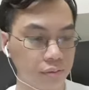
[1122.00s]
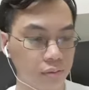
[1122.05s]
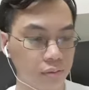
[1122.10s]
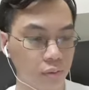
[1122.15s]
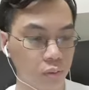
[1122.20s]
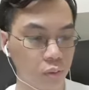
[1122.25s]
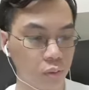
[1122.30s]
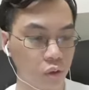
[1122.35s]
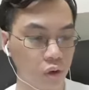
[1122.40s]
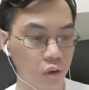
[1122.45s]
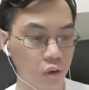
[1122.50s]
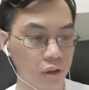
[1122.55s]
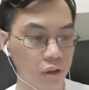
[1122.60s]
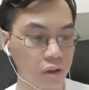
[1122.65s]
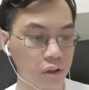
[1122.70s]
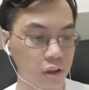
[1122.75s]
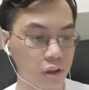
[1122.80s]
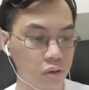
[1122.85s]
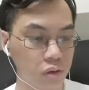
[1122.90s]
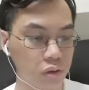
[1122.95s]
Going
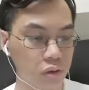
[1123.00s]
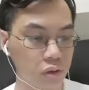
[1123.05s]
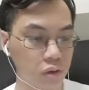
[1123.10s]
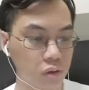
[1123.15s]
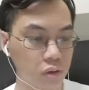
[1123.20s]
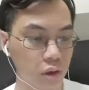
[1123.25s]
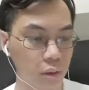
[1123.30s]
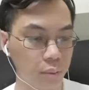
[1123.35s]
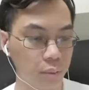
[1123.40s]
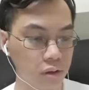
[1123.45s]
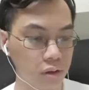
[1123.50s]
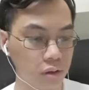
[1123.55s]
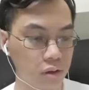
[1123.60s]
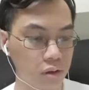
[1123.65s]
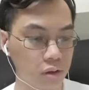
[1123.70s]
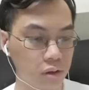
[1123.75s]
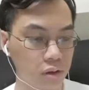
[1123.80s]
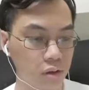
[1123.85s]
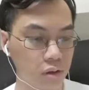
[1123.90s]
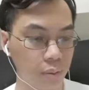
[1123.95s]
down to weapons,
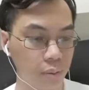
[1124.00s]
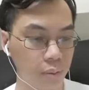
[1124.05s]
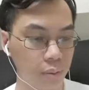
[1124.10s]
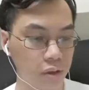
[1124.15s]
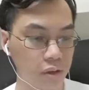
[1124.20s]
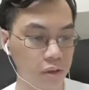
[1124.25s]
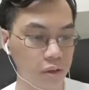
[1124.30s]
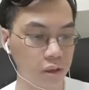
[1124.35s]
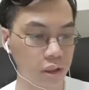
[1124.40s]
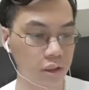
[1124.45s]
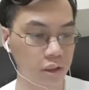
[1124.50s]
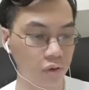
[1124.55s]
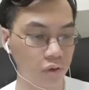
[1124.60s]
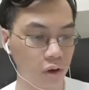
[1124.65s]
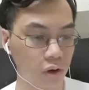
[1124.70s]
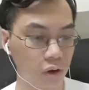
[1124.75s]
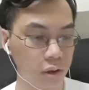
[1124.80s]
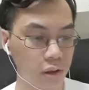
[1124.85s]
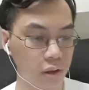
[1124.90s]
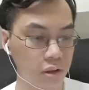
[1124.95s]
so weapons has
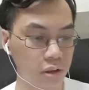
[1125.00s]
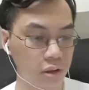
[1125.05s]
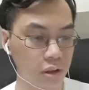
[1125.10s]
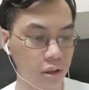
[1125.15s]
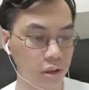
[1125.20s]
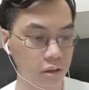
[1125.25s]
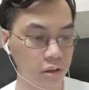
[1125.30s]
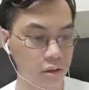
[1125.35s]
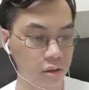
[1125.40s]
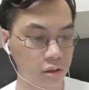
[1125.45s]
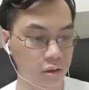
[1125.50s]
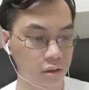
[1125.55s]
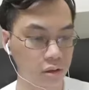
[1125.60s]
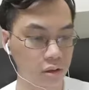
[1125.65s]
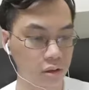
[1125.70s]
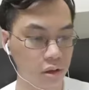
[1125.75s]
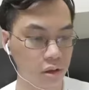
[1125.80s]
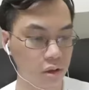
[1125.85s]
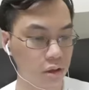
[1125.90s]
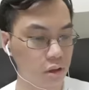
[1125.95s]
four ballistas,
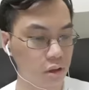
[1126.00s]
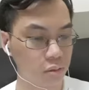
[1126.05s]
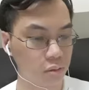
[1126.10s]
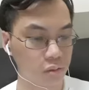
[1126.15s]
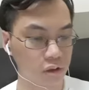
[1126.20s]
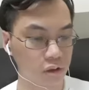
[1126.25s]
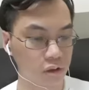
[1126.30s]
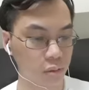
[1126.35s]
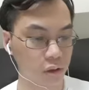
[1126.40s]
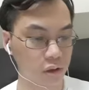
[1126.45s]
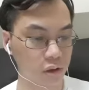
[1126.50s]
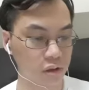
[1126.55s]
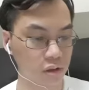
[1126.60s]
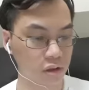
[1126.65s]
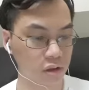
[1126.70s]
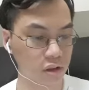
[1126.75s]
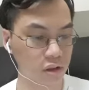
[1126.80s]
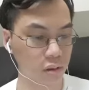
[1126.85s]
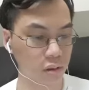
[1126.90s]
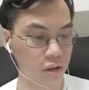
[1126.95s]
pretty much the
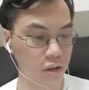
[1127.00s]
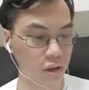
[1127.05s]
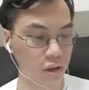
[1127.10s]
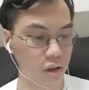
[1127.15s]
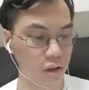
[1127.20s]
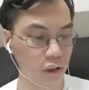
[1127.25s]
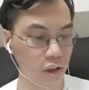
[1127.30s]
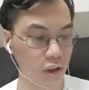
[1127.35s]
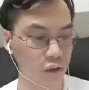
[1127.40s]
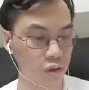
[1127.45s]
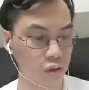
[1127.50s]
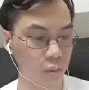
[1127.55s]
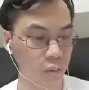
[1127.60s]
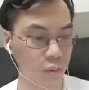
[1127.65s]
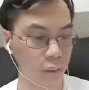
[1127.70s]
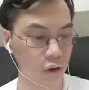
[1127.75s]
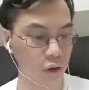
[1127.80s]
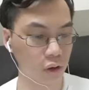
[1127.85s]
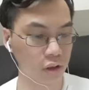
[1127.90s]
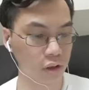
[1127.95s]
same thing, and two
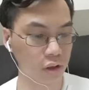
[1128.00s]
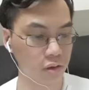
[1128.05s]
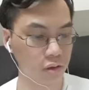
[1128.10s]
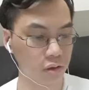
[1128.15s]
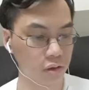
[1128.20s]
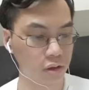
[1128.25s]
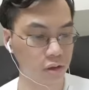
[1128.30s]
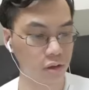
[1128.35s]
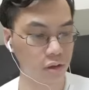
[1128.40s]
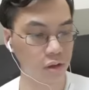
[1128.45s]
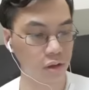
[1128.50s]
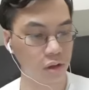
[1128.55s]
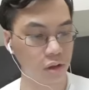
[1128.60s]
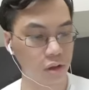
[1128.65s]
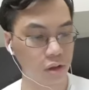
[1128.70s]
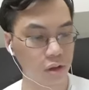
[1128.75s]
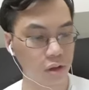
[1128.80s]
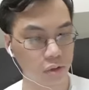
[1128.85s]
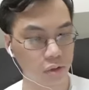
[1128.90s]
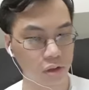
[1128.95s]
mangonels,
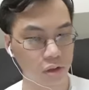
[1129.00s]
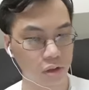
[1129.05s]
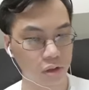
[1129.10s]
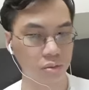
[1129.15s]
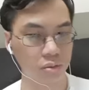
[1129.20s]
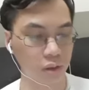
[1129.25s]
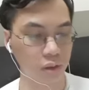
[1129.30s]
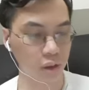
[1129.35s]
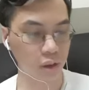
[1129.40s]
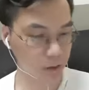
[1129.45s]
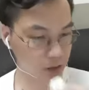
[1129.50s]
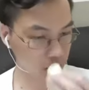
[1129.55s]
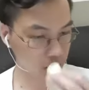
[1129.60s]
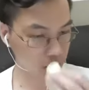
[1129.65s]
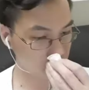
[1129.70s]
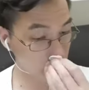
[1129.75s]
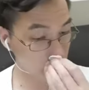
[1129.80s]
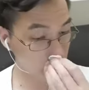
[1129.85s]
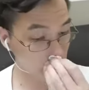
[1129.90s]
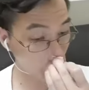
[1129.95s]
which is pretty much
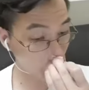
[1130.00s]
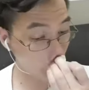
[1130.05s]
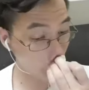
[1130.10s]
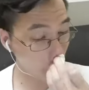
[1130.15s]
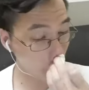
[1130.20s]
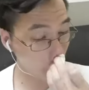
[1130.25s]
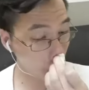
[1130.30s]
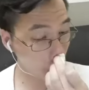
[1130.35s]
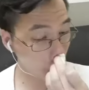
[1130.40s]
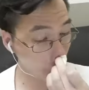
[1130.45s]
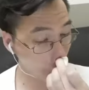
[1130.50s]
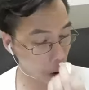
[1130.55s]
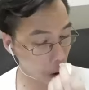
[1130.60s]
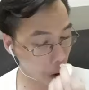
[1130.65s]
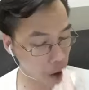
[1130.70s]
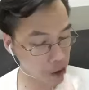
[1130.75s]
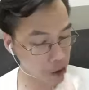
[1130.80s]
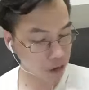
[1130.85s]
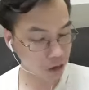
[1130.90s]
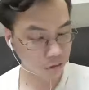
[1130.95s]
catapult,
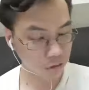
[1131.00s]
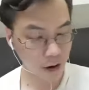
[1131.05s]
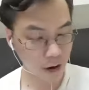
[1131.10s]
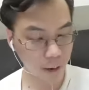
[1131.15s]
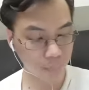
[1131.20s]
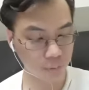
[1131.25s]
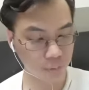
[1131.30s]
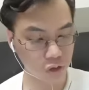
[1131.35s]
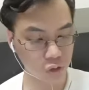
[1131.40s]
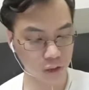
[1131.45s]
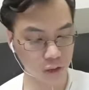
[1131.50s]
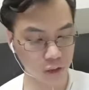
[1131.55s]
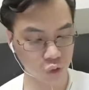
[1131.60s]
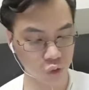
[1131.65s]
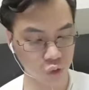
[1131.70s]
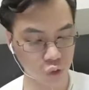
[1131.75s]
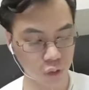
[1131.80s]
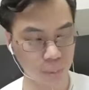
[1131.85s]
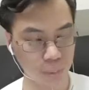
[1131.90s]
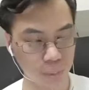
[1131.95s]
and a ram, so it has
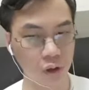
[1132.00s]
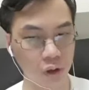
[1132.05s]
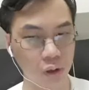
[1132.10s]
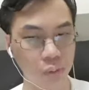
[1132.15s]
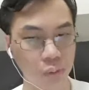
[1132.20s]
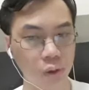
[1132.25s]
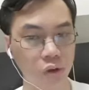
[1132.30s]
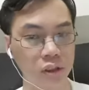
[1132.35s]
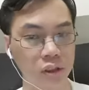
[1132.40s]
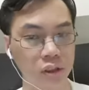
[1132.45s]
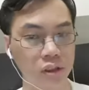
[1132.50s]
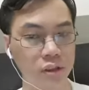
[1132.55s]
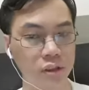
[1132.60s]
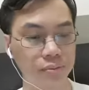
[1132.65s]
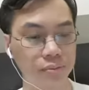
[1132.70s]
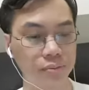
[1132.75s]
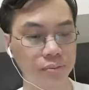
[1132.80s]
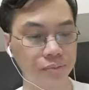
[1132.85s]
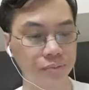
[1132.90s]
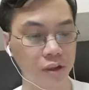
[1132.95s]
two weapon components.
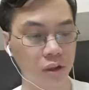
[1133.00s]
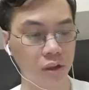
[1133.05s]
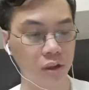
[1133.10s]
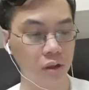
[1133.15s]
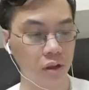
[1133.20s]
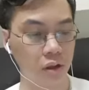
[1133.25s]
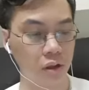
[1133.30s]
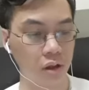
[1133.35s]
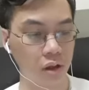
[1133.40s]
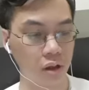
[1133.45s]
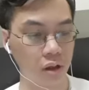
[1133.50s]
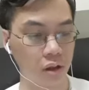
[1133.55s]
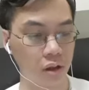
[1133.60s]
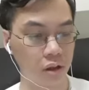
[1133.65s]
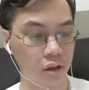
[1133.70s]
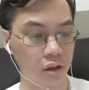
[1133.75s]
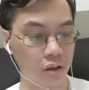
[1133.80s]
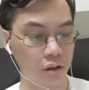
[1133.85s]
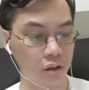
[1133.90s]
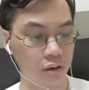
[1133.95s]

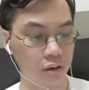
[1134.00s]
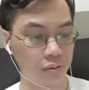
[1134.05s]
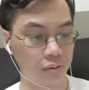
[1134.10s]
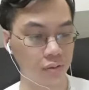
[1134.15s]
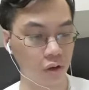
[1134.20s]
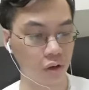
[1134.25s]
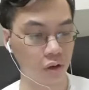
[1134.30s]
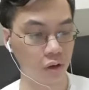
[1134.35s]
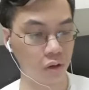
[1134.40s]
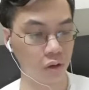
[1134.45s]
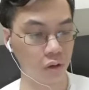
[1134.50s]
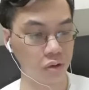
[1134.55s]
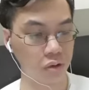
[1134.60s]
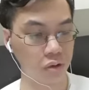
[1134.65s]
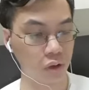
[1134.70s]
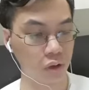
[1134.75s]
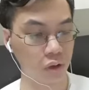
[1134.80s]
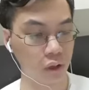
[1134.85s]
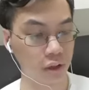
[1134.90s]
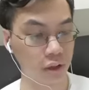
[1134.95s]
Uh,
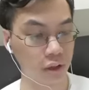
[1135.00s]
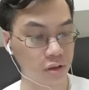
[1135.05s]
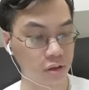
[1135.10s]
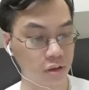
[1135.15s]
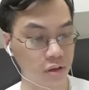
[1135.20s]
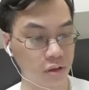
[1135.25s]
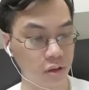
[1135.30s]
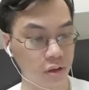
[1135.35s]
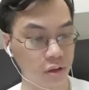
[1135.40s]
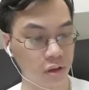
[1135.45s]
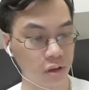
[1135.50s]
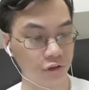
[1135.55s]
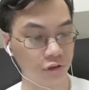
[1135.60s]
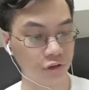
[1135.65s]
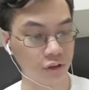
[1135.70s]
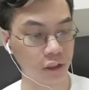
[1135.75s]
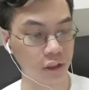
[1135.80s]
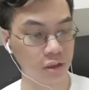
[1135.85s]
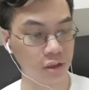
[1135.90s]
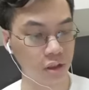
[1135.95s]
also has
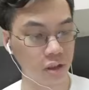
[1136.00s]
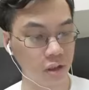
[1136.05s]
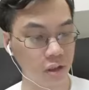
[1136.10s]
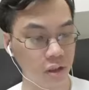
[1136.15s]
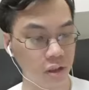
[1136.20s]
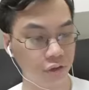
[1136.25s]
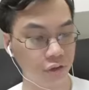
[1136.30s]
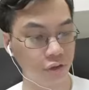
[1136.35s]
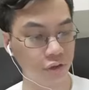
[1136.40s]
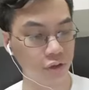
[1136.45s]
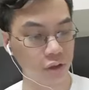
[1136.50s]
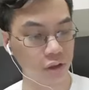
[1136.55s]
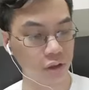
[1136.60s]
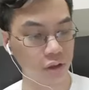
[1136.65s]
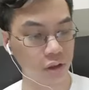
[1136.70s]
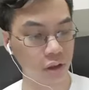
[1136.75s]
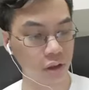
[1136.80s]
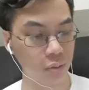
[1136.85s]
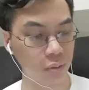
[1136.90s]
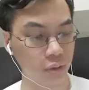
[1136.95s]
different AC,
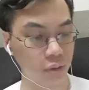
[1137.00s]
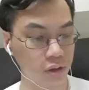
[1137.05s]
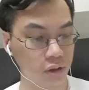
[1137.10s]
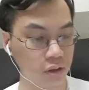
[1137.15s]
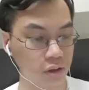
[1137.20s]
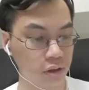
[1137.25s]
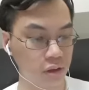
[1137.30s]
different hit points.